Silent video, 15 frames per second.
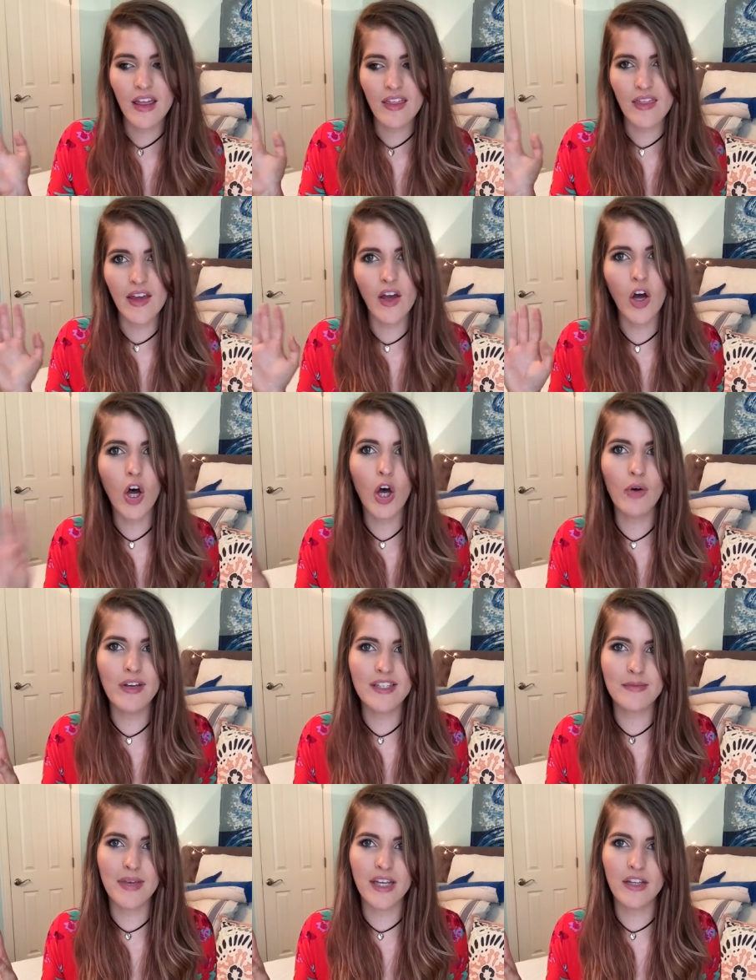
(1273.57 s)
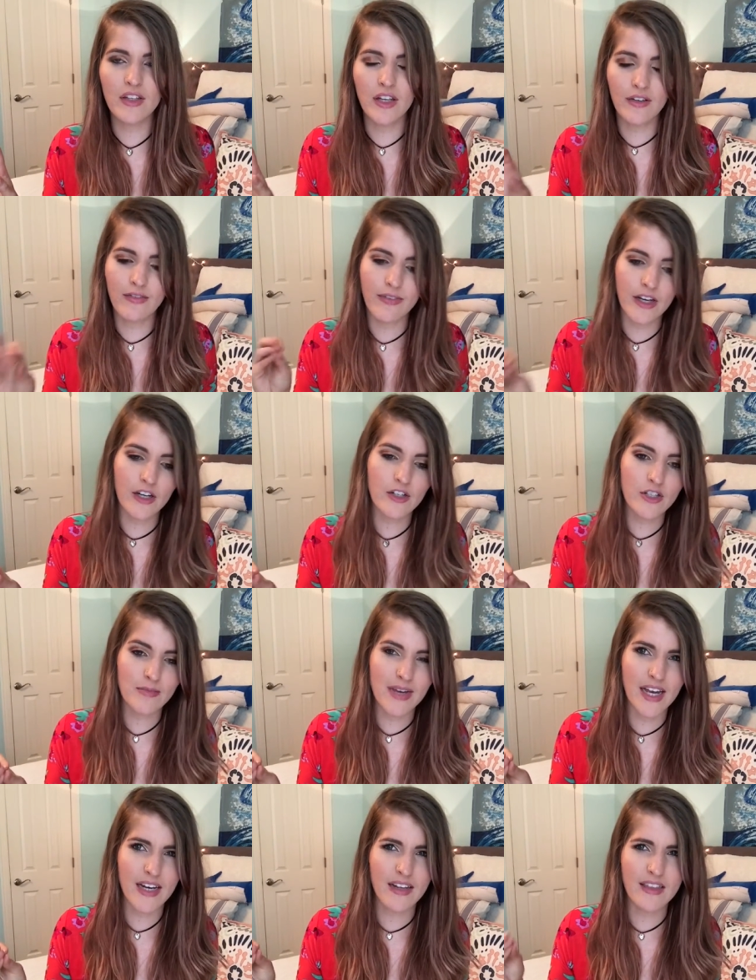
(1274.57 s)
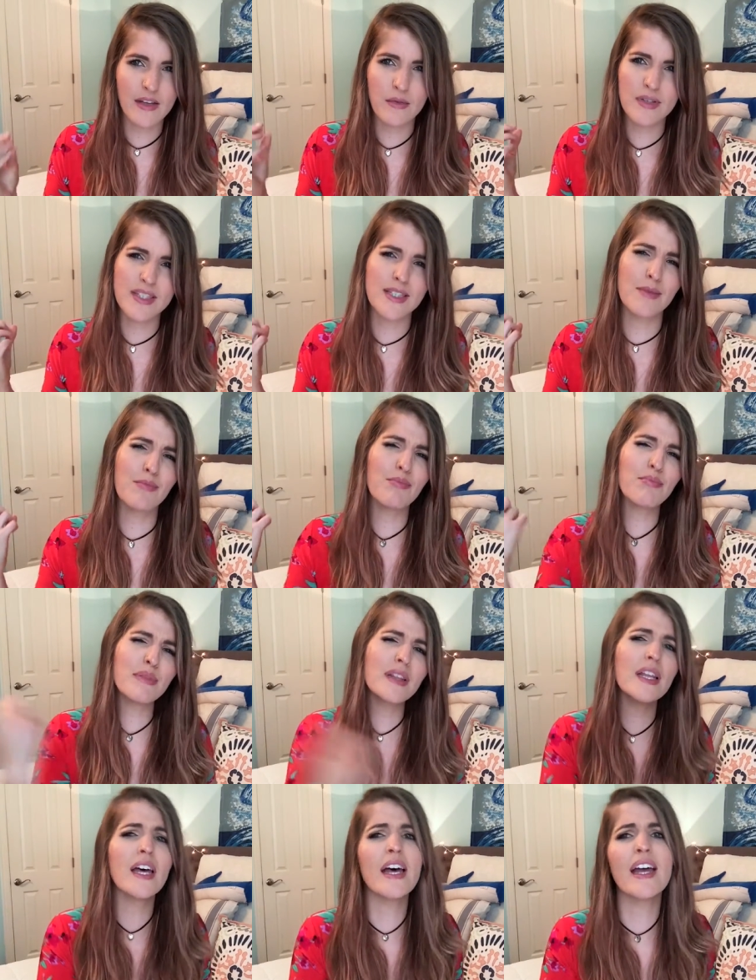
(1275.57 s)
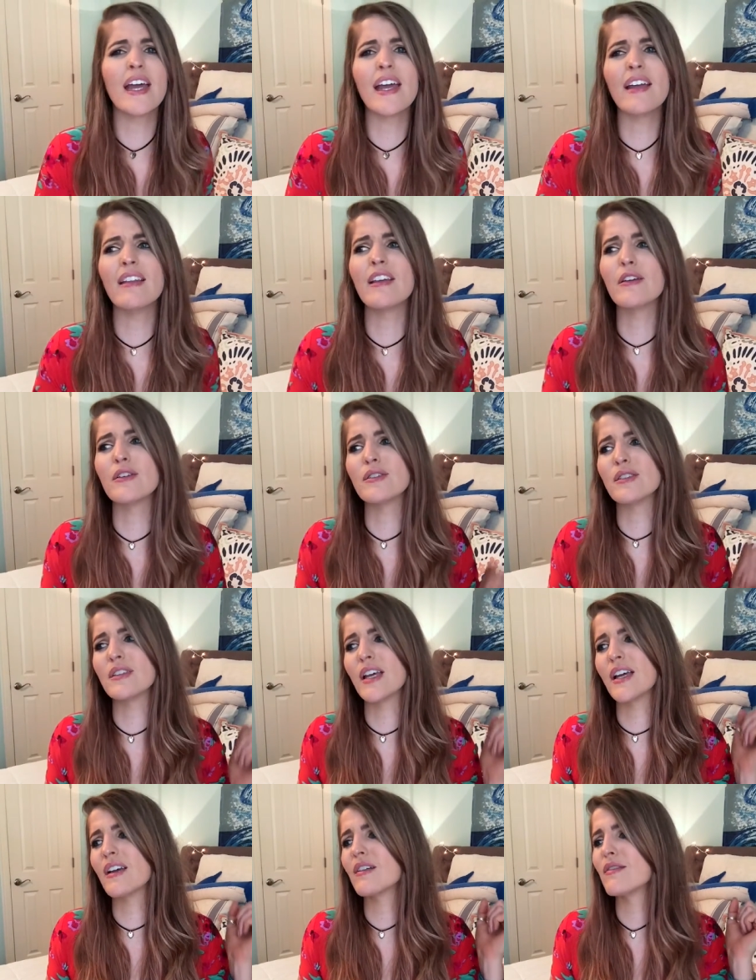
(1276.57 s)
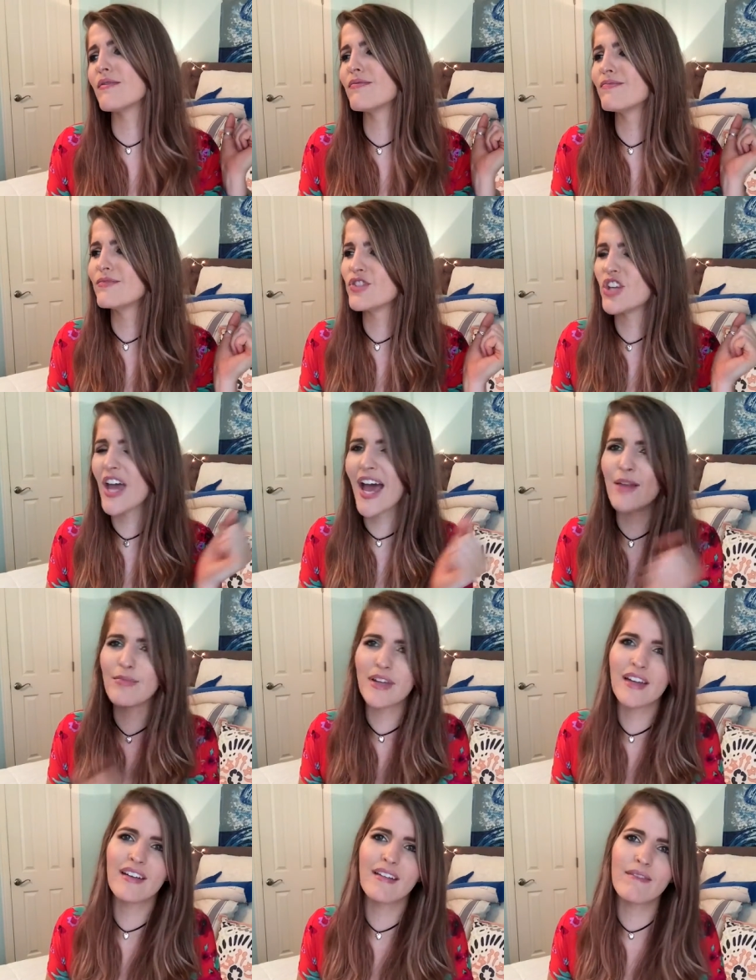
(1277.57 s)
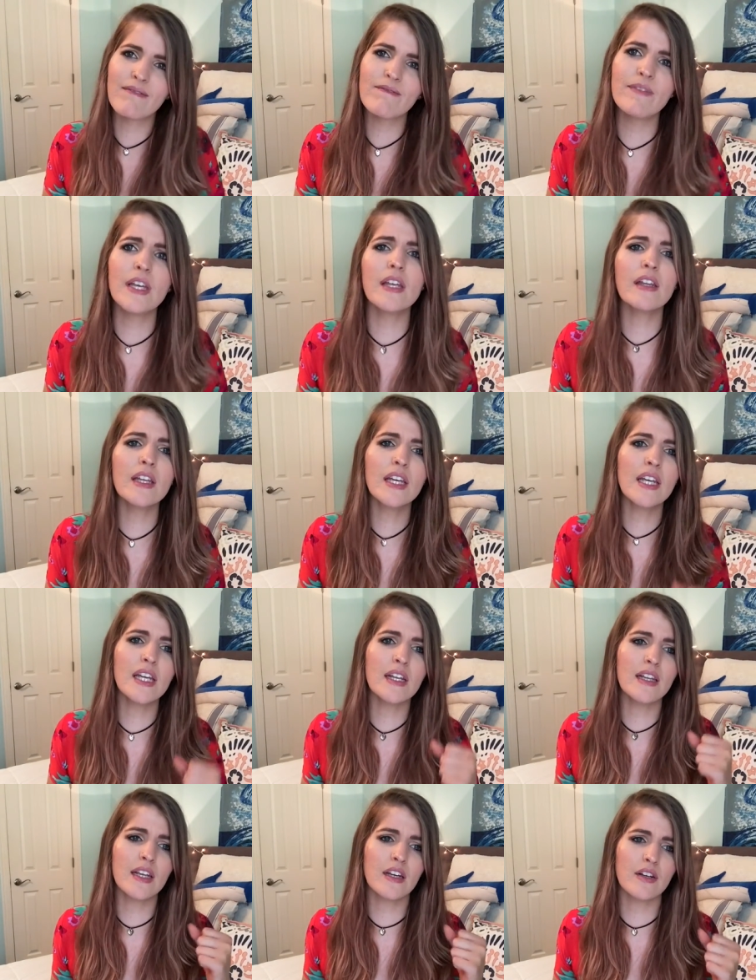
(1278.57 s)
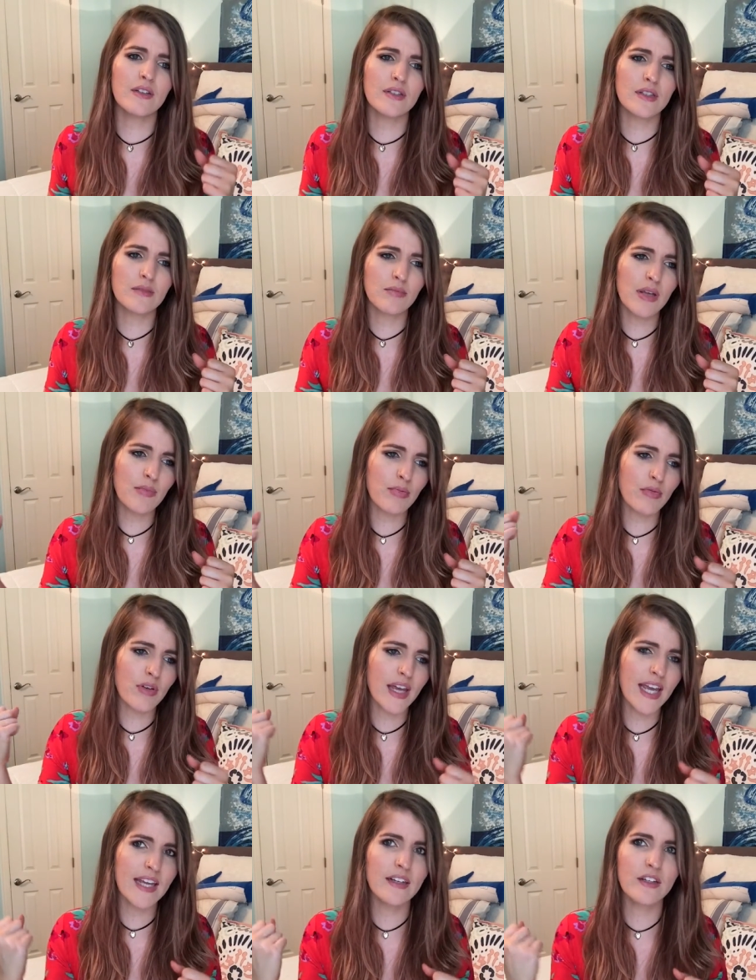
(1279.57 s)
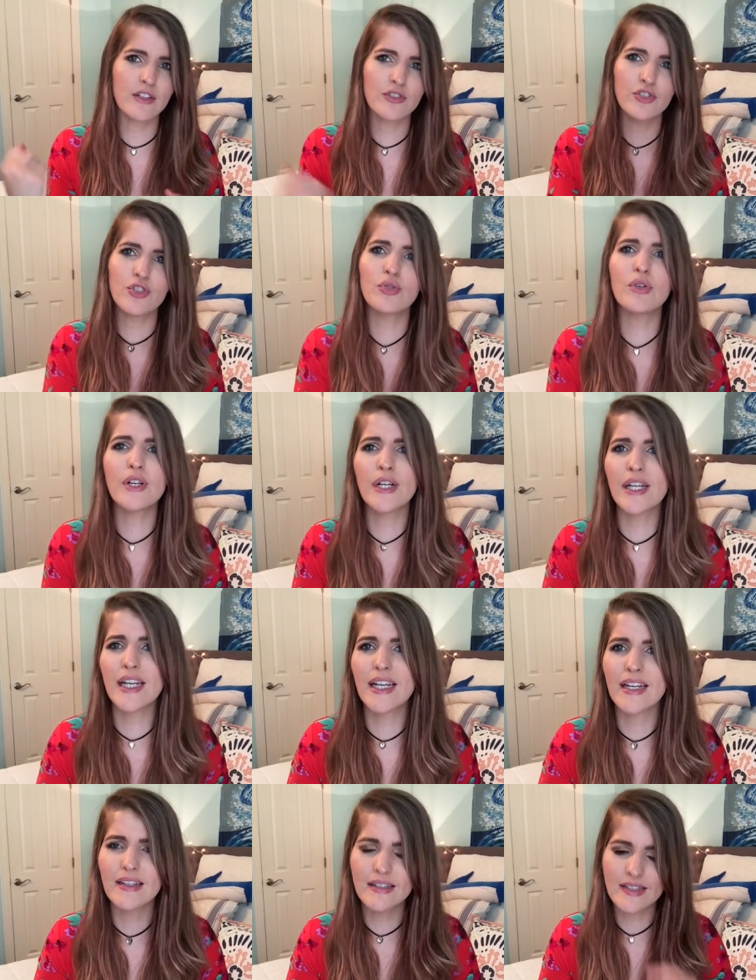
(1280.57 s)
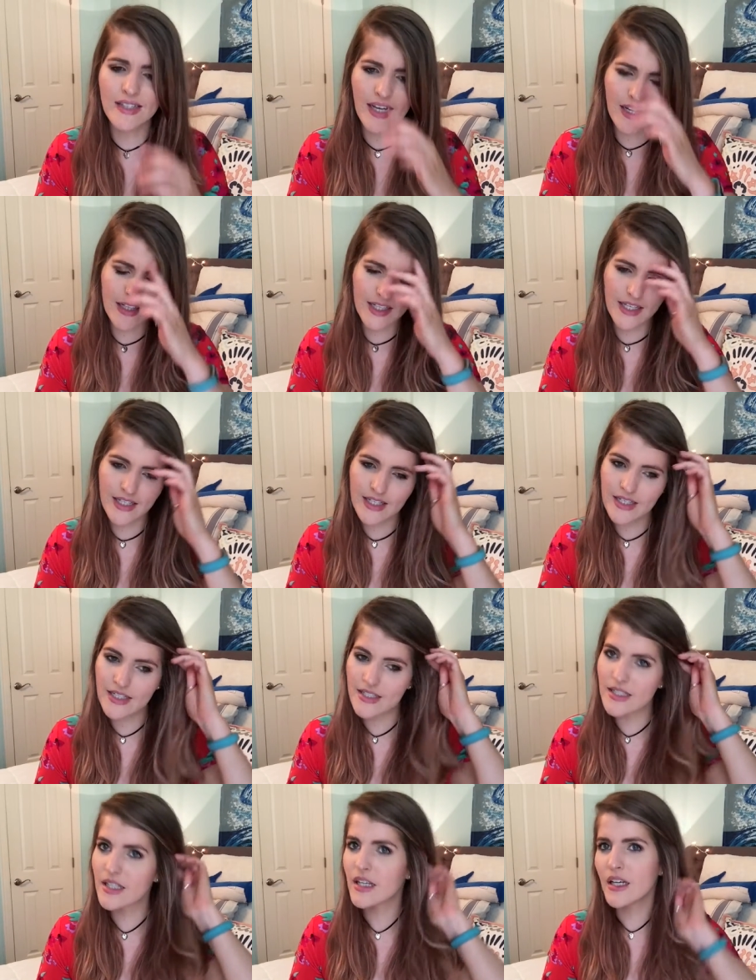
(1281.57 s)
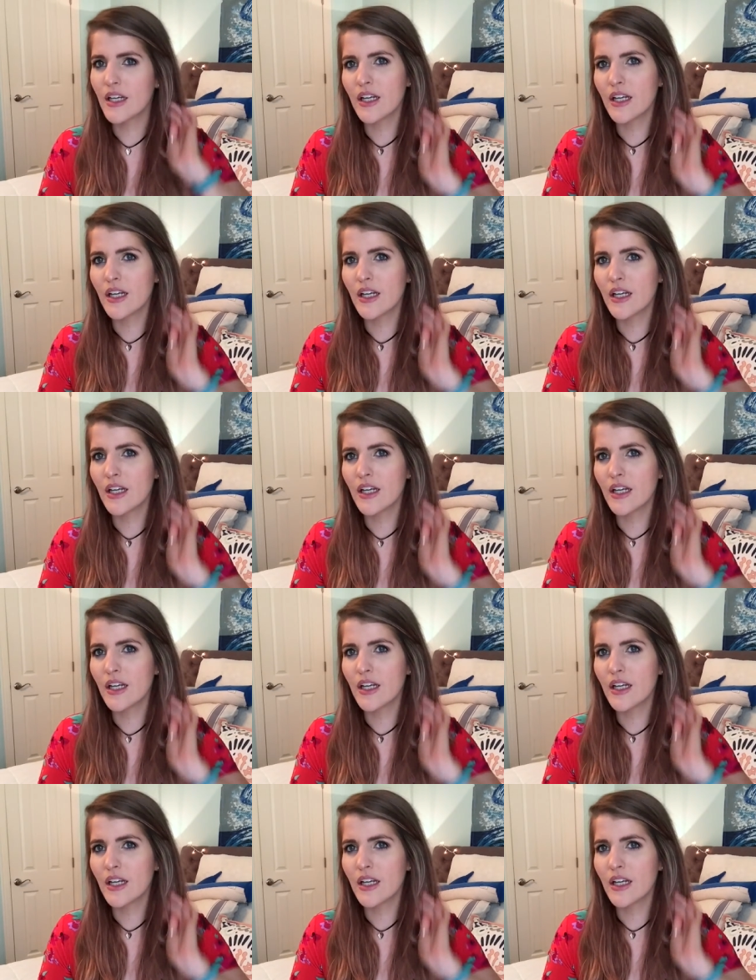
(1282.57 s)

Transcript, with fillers: They always make it look very dramatic. There was some blood, there's like Chad being a villain, there's people hating on Jordan and saying that he's